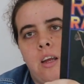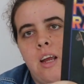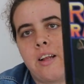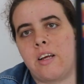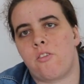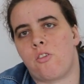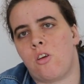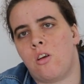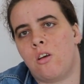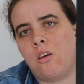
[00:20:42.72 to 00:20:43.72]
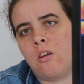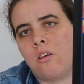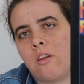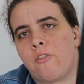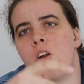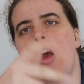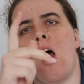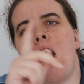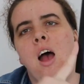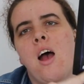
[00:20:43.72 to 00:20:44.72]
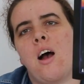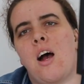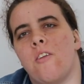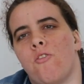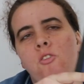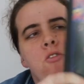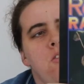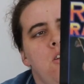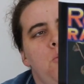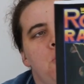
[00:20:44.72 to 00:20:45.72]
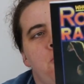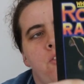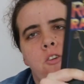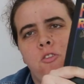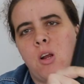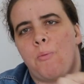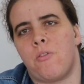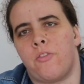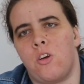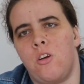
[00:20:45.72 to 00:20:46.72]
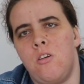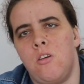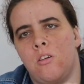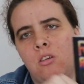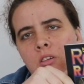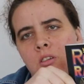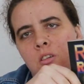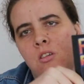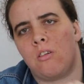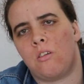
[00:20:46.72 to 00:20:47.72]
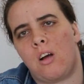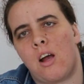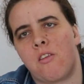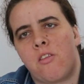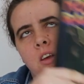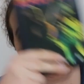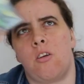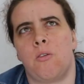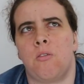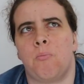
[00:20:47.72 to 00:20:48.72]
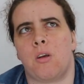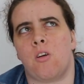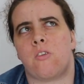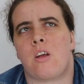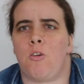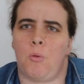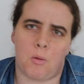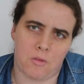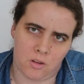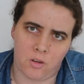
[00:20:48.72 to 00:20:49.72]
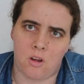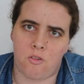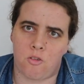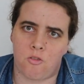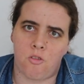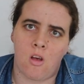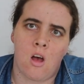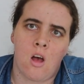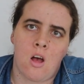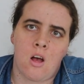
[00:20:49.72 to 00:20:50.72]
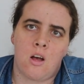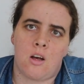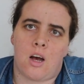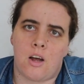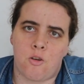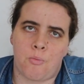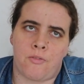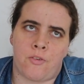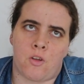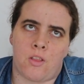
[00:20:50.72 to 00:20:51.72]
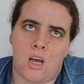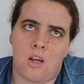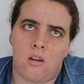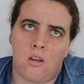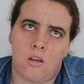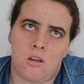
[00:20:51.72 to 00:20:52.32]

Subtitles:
yeah, that's different. I don't know which version I prefer. I think because I grew up with the Looney Tunes, I do prefer that.